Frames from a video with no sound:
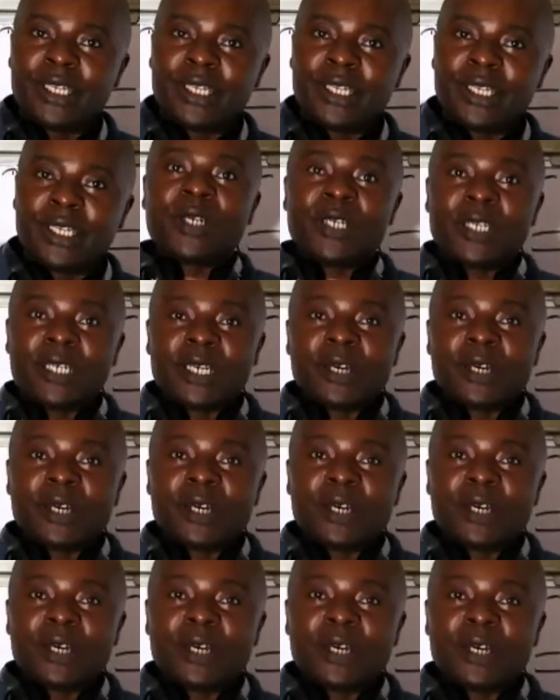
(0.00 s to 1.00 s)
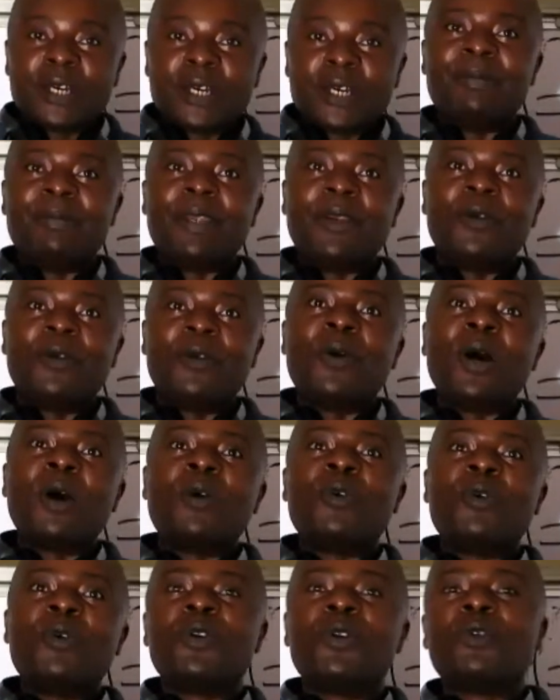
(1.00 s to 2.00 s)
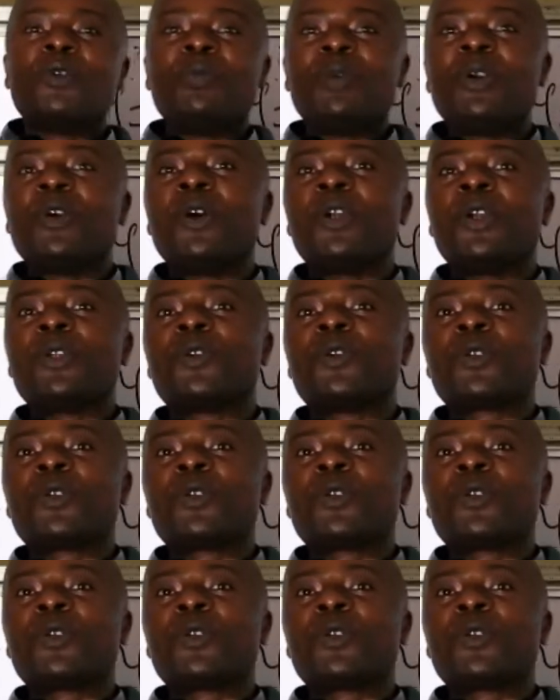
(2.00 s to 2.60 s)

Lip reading: wherever you are. Like right now, it's really raining.